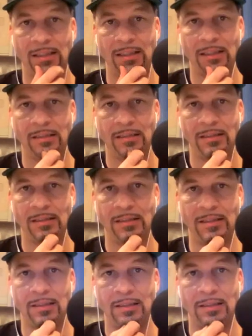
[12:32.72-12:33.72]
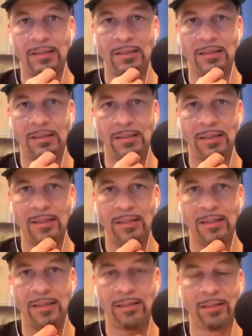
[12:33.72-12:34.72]

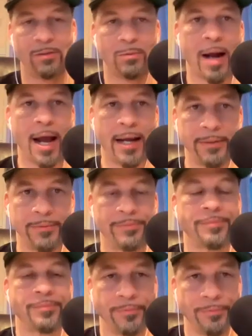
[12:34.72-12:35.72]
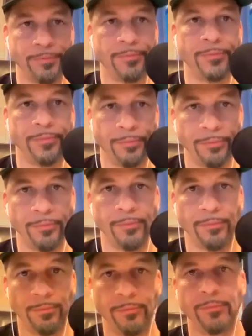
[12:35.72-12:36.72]

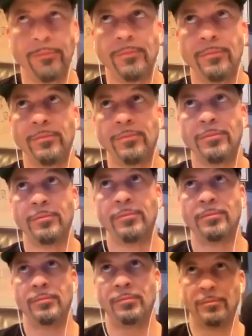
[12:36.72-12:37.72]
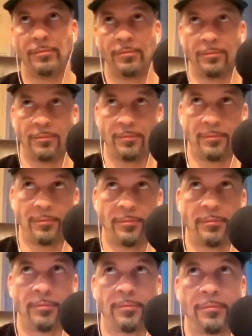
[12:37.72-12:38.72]

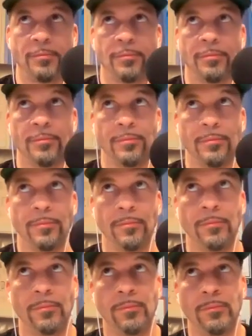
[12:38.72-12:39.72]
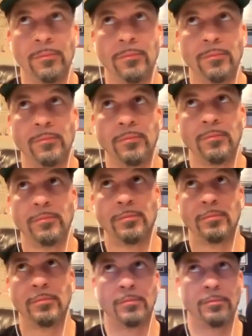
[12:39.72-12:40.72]
No words are spoken by the person on screen.